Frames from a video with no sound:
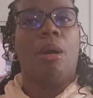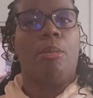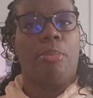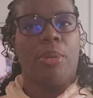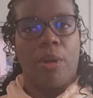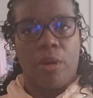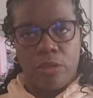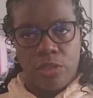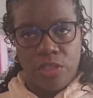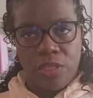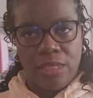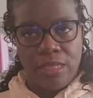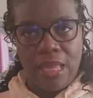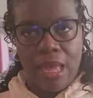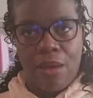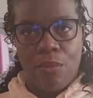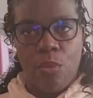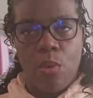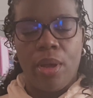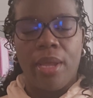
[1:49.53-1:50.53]
purchase
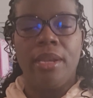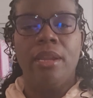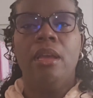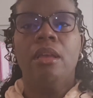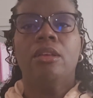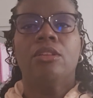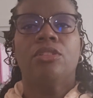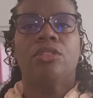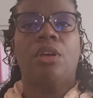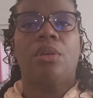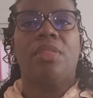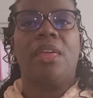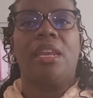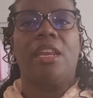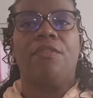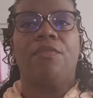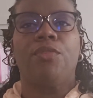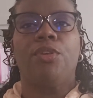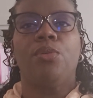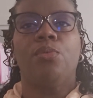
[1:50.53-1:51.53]
that one so that
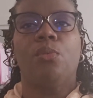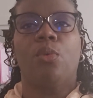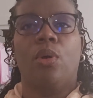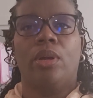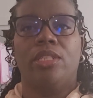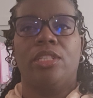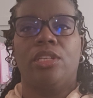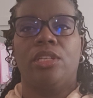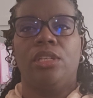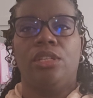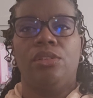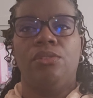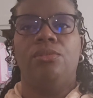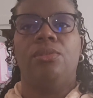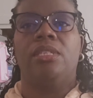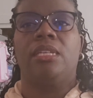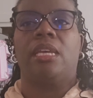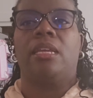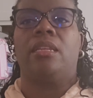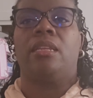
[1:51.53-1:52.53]
if you want to
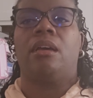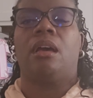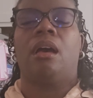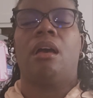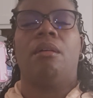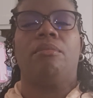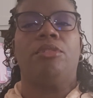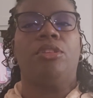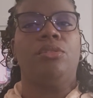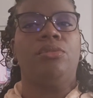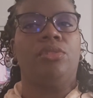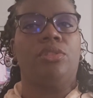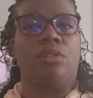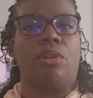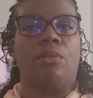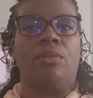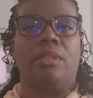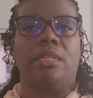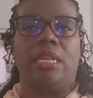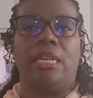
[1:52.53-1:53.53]
use it, you
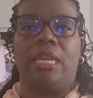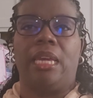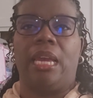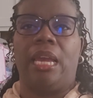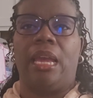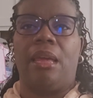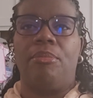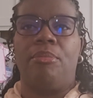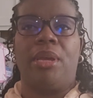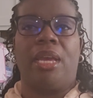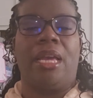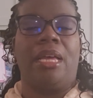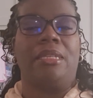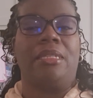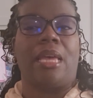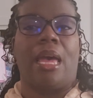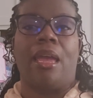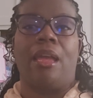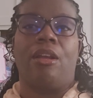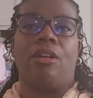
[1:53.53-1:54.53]
certainly can,
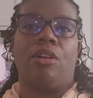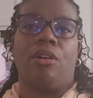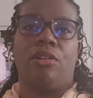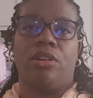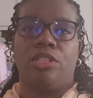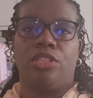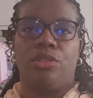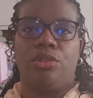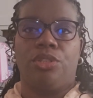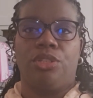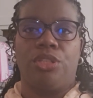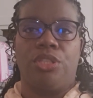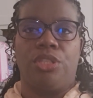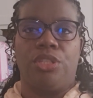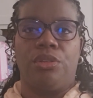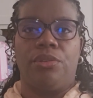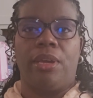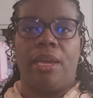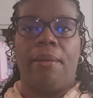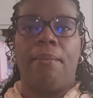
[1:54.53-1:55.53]
because I encourage you to
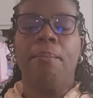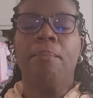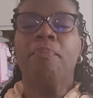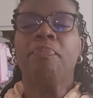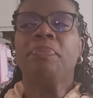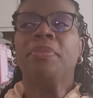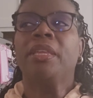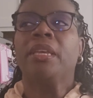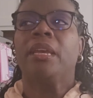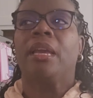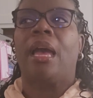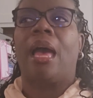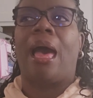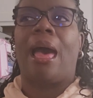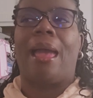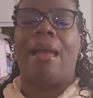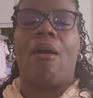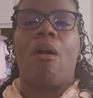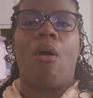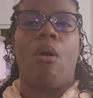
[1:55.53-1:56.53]
do it.
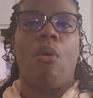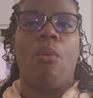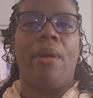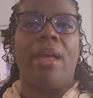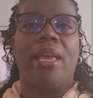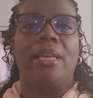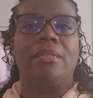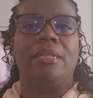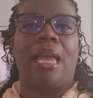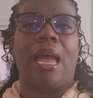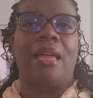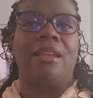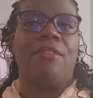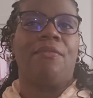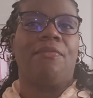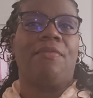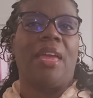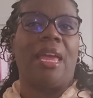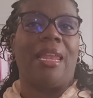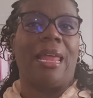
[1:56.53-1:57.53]
I always kind
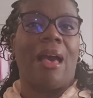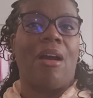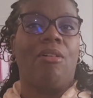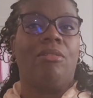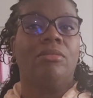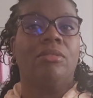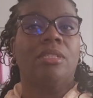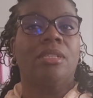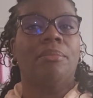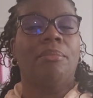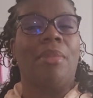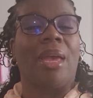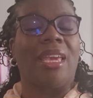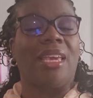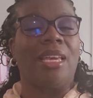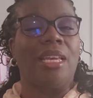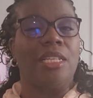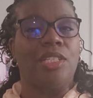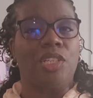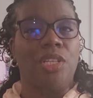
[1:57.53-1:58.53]
of vet out my
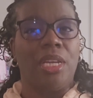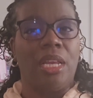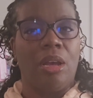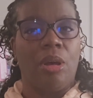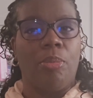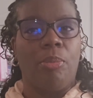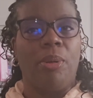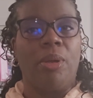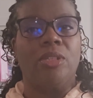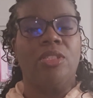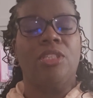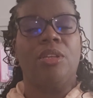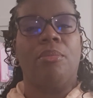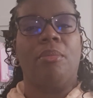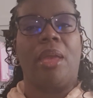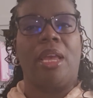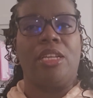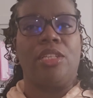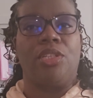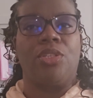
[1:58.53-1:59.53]
kitchen helpers to
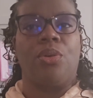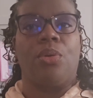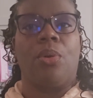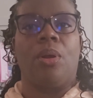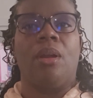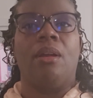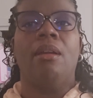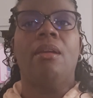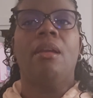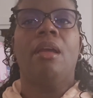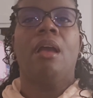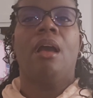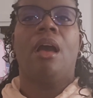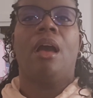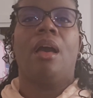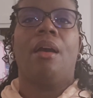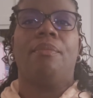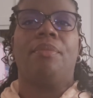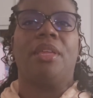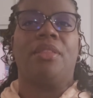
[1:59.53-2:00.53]
make sure
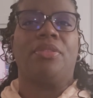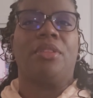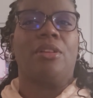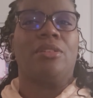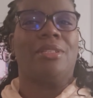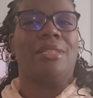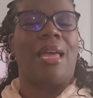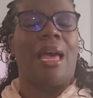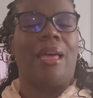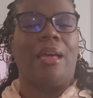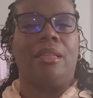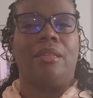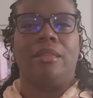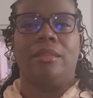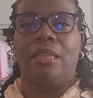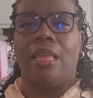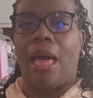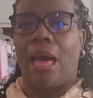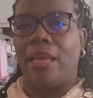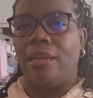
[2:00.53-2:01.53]
that there's not a
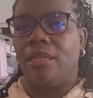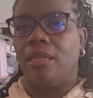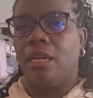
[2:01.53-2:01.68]
lot